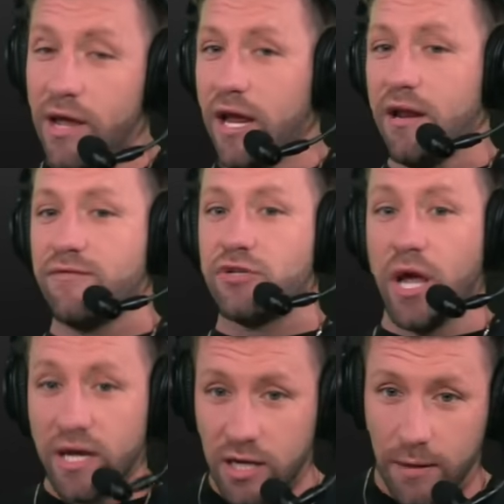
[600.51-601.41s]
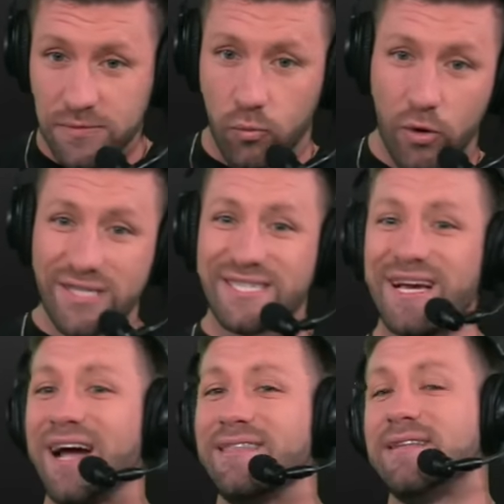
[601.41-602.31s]
And if Jacobs would
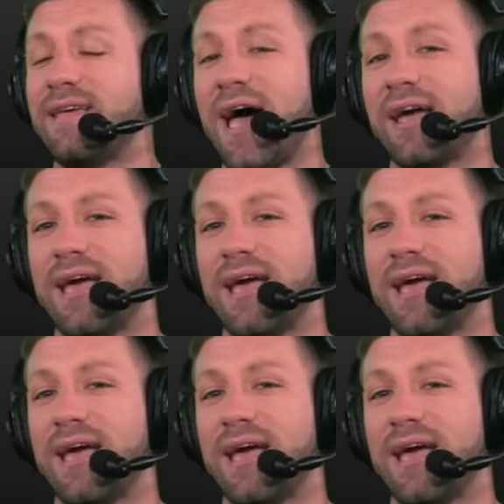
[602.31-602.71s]
sign the tag